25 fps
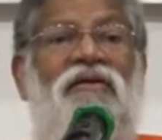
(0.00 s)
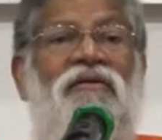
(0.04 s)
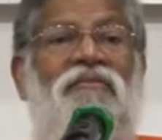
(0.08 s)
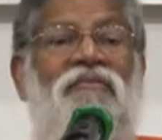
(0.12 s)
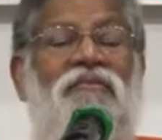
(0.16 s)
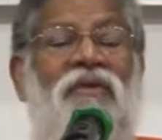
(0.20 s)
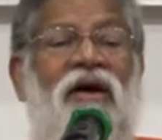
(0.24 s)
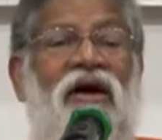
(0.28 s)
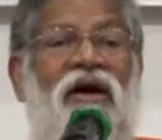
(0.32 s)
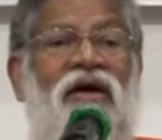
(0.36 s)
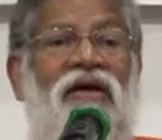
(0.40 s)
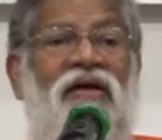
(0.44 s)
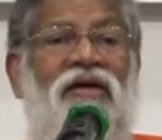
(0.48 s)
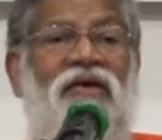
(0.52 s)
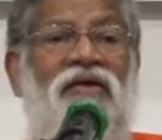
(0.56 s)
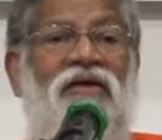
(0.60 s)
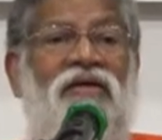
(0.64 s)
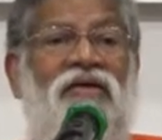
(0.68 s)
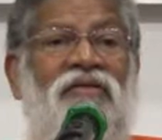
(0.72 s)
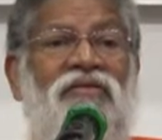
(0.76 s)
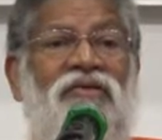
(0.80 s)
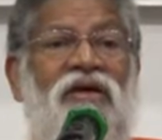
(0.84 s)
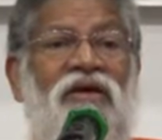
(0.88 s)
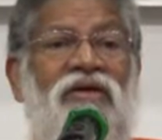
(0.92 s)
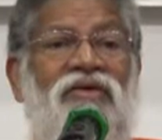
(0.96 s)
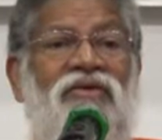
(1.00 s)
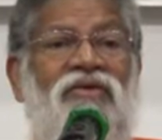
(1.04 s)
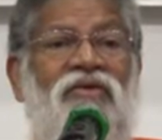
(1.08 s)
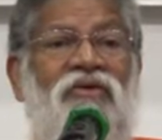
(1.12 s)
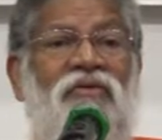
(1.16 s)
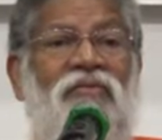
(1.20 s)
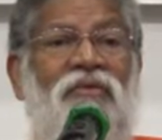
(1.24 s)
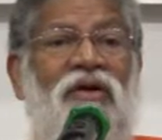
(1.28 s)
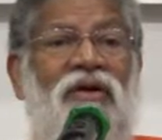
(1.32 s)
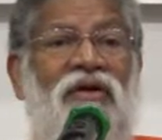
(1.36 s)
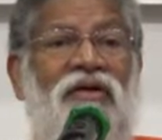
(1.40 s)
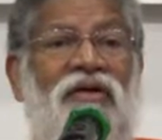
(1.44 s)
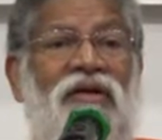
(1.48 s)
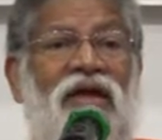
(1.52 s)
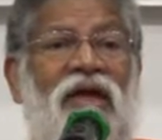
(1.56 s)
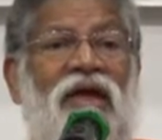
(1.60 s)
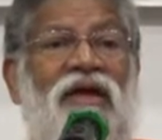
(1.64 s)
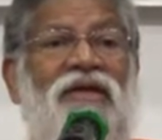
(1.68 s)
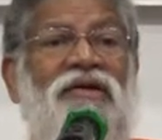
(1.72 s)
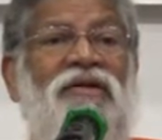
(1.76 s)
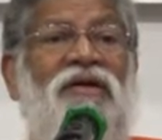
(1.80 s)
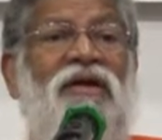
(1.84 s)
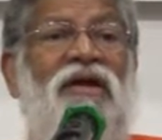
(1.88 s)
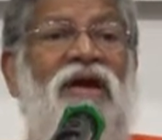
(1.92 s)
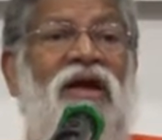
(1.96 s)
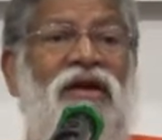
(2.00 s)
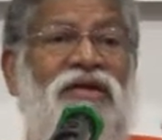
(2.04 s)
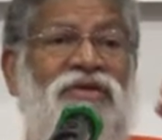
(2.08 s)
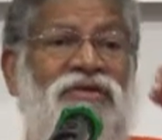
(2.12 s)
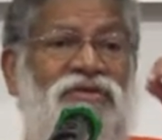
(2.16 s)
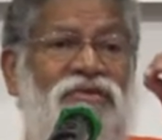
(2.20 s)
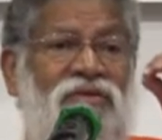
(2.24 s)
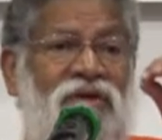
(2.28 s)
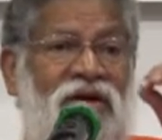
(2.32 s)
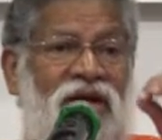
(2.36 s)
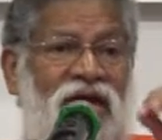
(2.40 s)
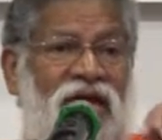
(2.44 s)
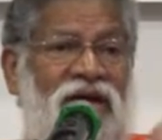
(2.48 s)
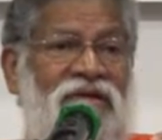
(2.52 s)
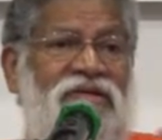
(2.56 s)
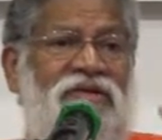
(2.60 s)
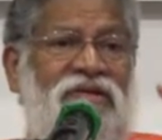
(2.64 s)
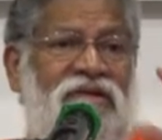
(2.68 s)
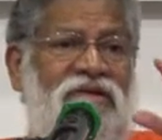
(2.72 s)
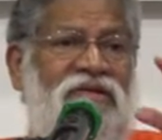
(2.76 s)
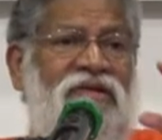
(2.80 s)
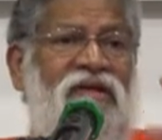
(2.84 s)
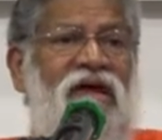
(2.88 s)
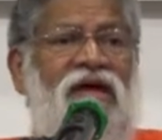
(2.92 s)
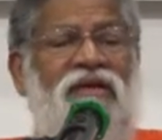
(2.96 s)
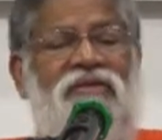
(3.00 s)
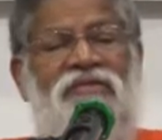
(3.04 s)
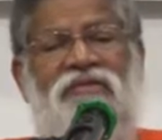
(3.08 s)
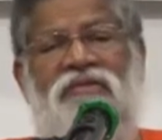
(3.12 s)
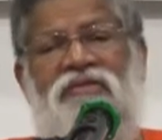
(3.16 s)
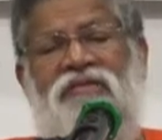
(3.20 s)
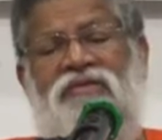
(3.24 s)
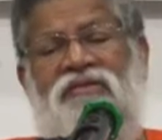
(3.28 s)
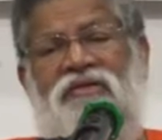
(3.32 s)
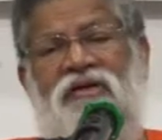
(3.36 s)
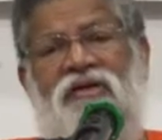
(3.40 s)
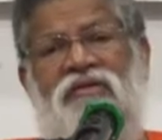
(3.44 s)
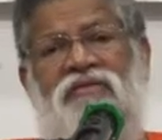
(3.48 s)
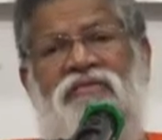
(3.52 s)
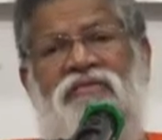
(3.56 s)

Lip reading: by the human intellectual exercises.